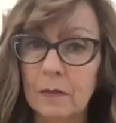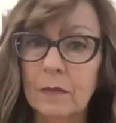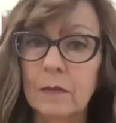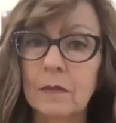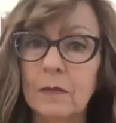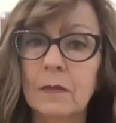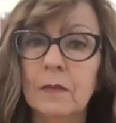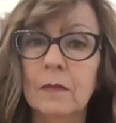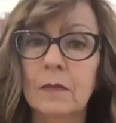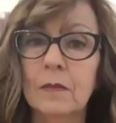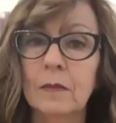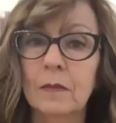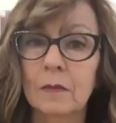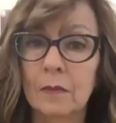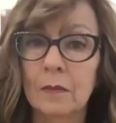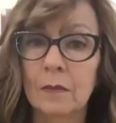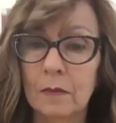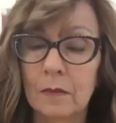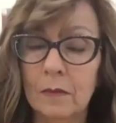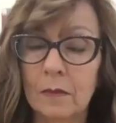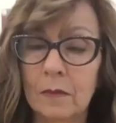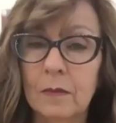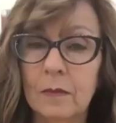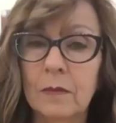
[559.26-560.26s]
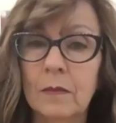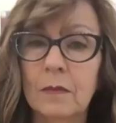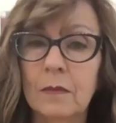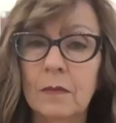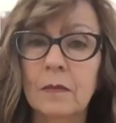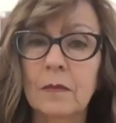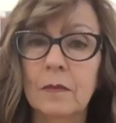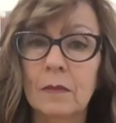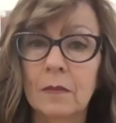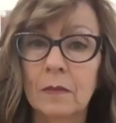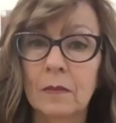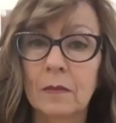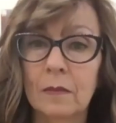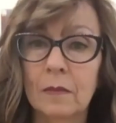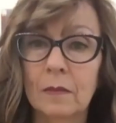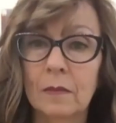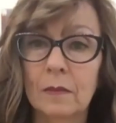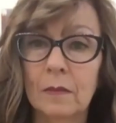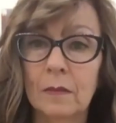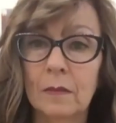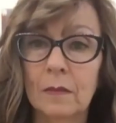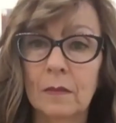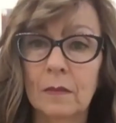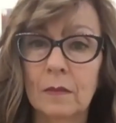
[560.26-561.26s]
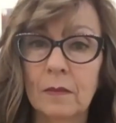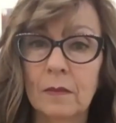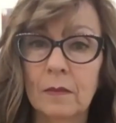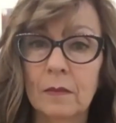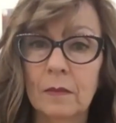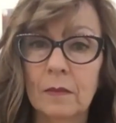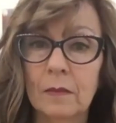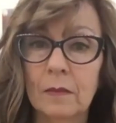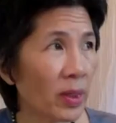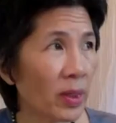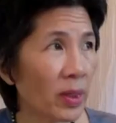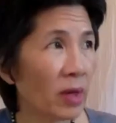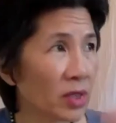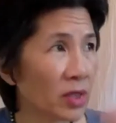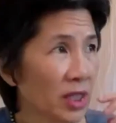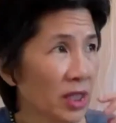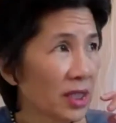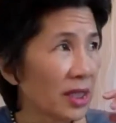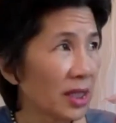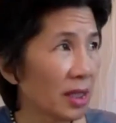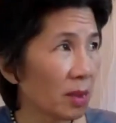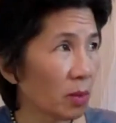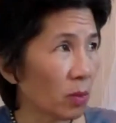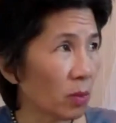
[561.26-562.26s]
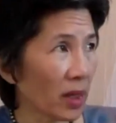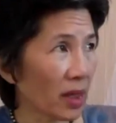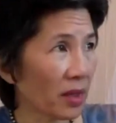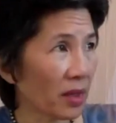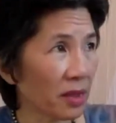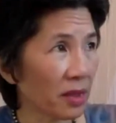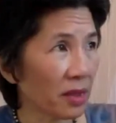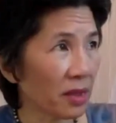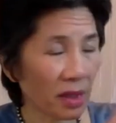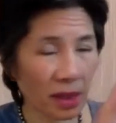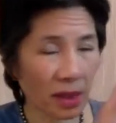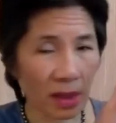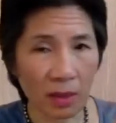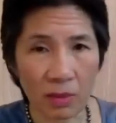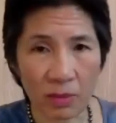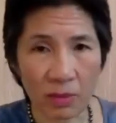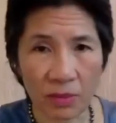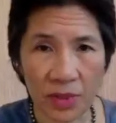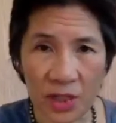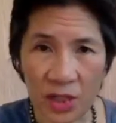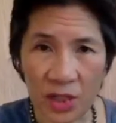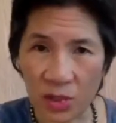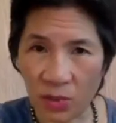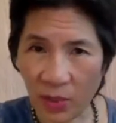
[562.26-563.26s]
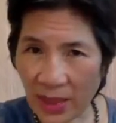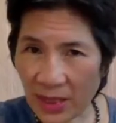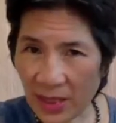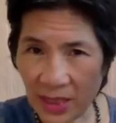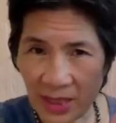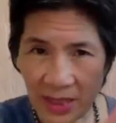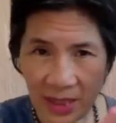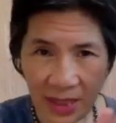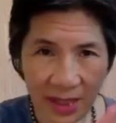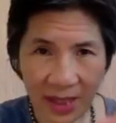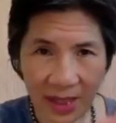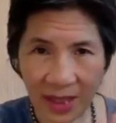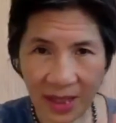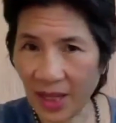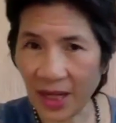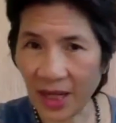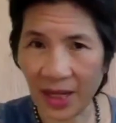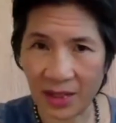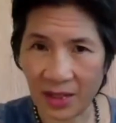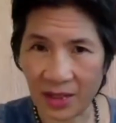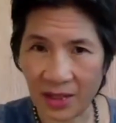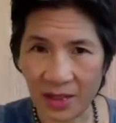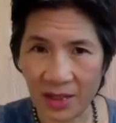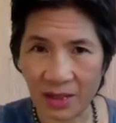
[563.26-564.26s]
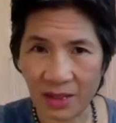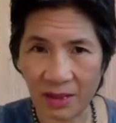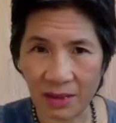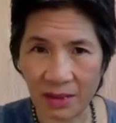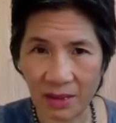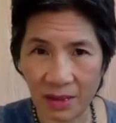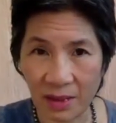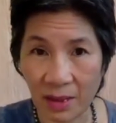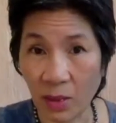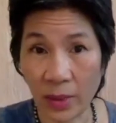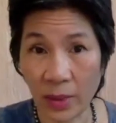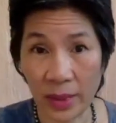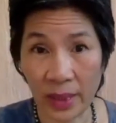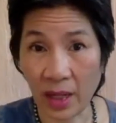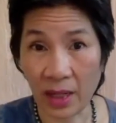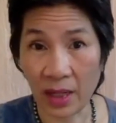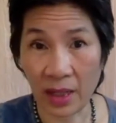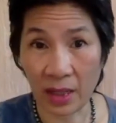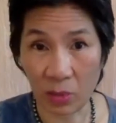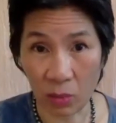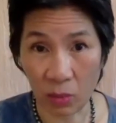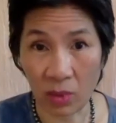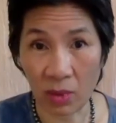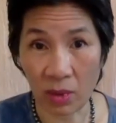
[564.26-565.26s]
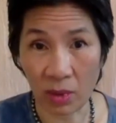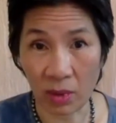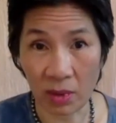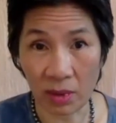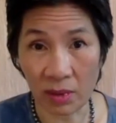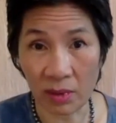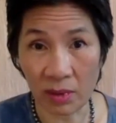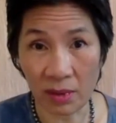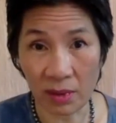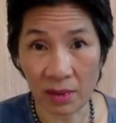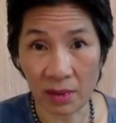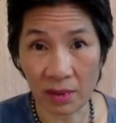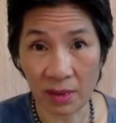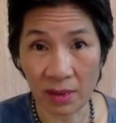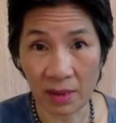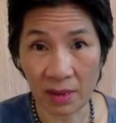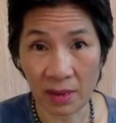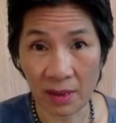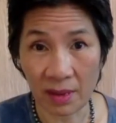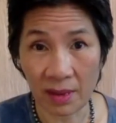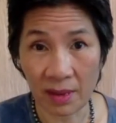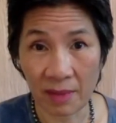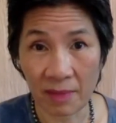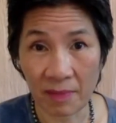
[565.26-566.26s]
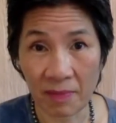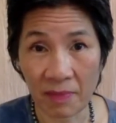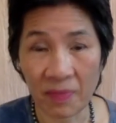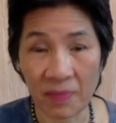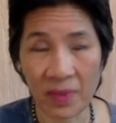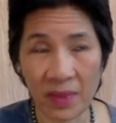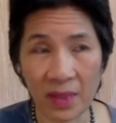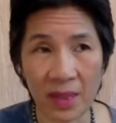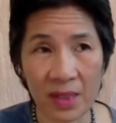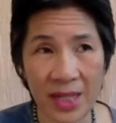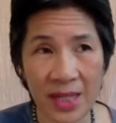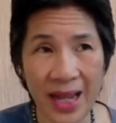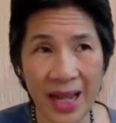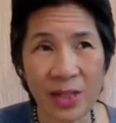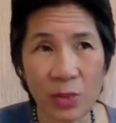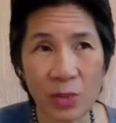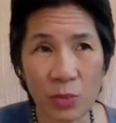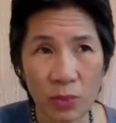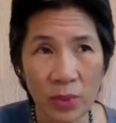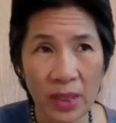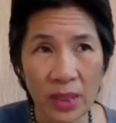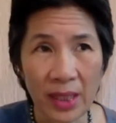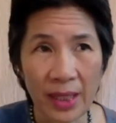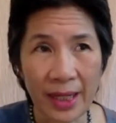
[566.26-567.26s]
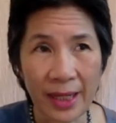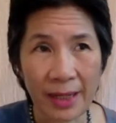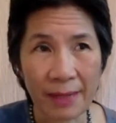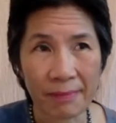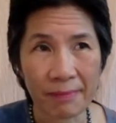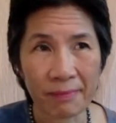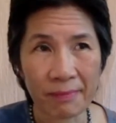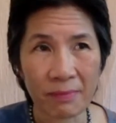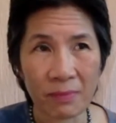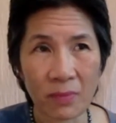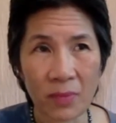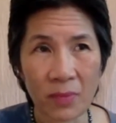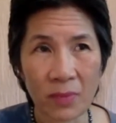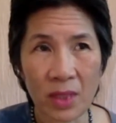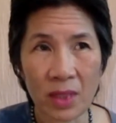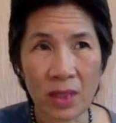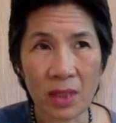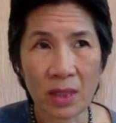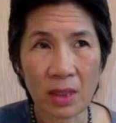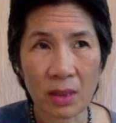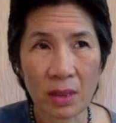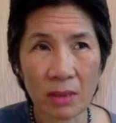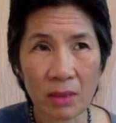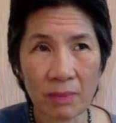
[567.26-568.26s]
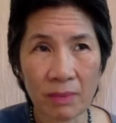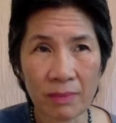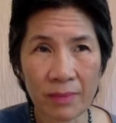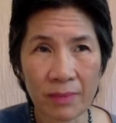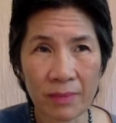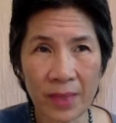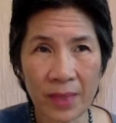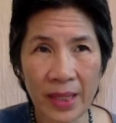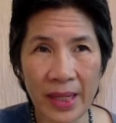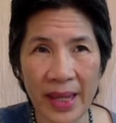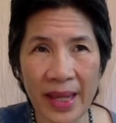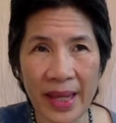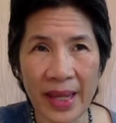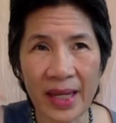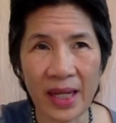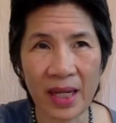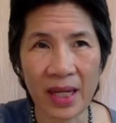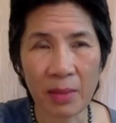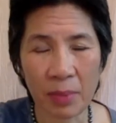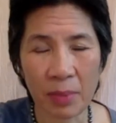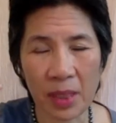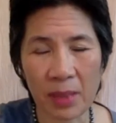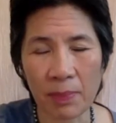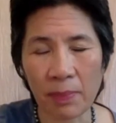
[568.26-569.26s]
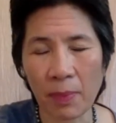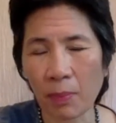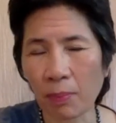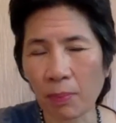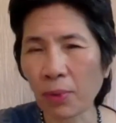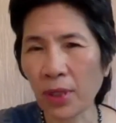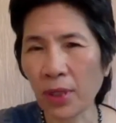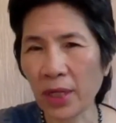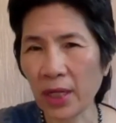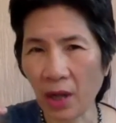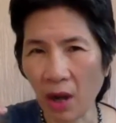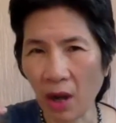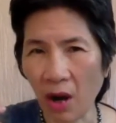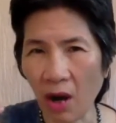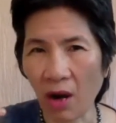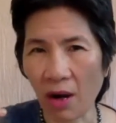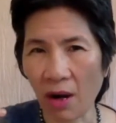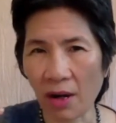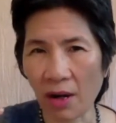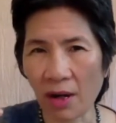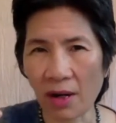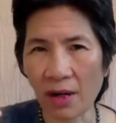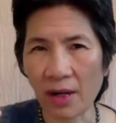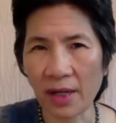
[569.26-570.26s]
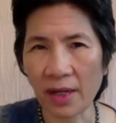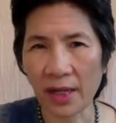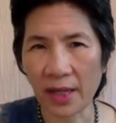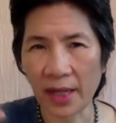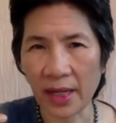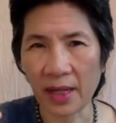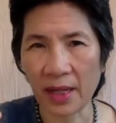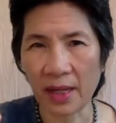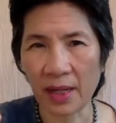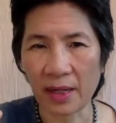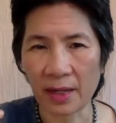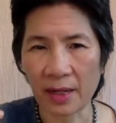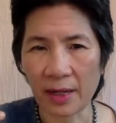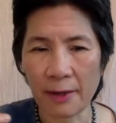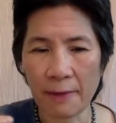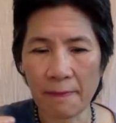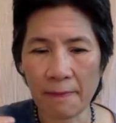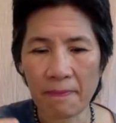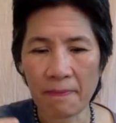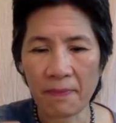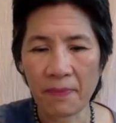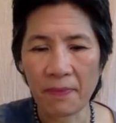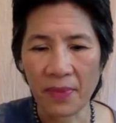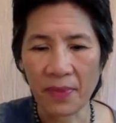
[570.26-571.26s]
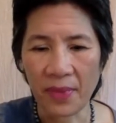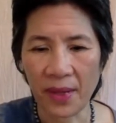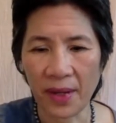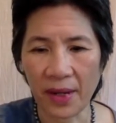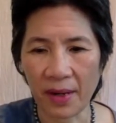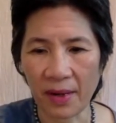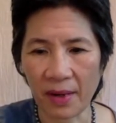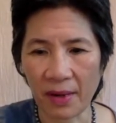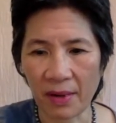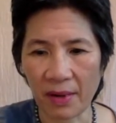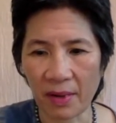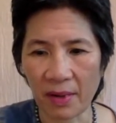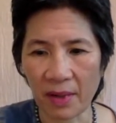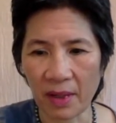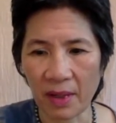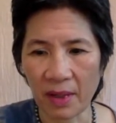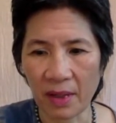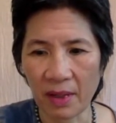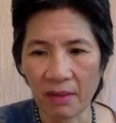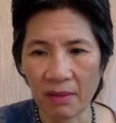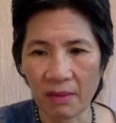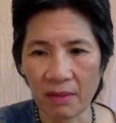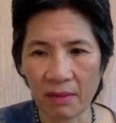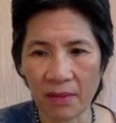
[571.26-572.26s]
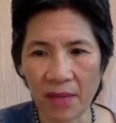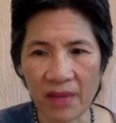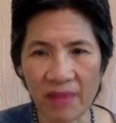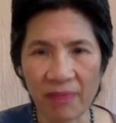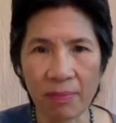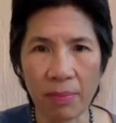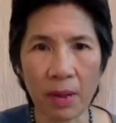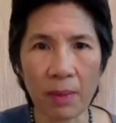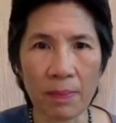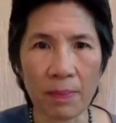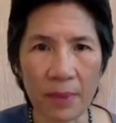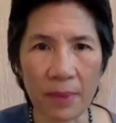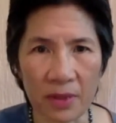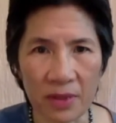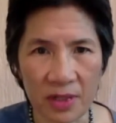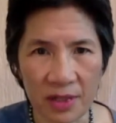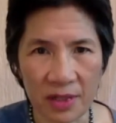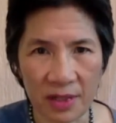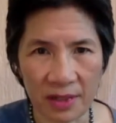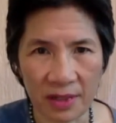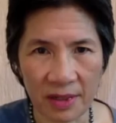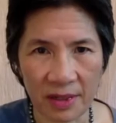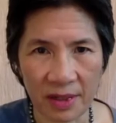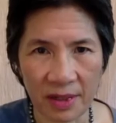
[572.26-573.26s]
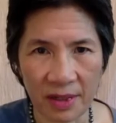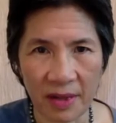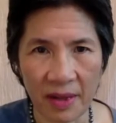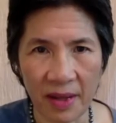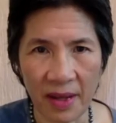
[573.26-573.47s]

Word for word: types of things, plus just how dealing with, you know, the stresses and the things going on in the world. Because that's really, you know, hitting people pretty hard in their life purpose mm-hmm.